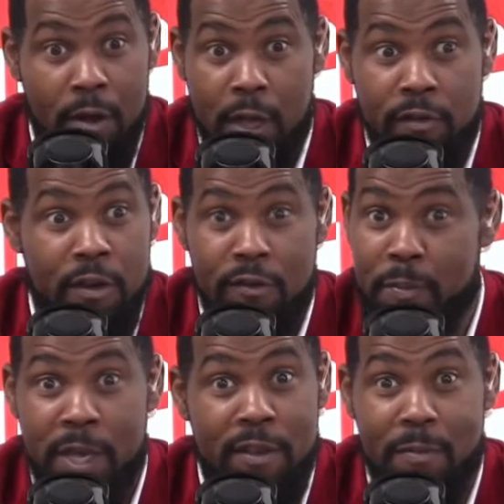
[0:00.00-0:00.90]
that's Coach
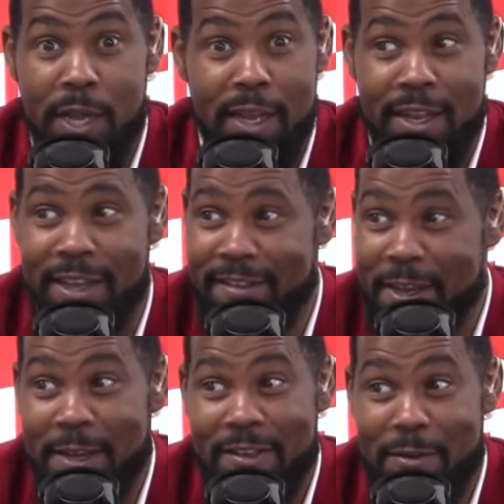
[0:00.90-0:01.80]
P's playlist.
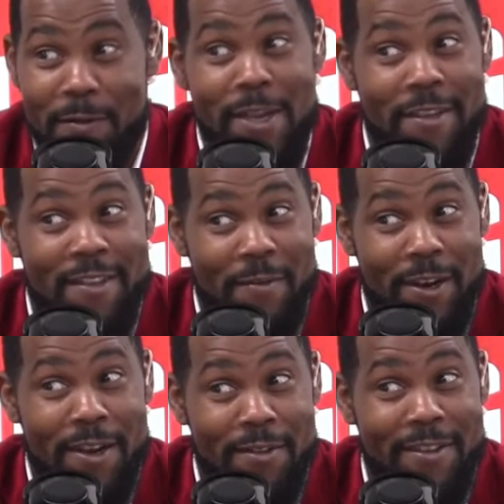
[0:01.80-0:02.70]
So some of
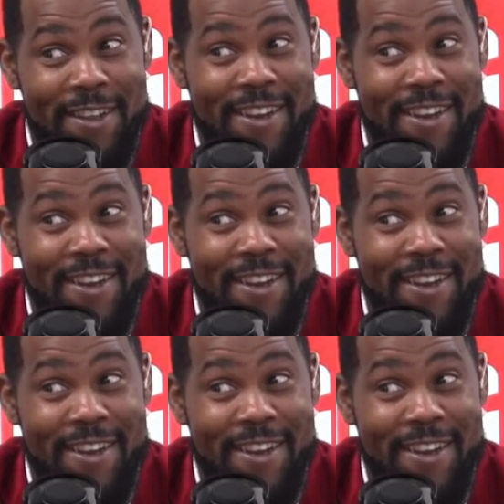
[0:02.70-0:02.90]
those.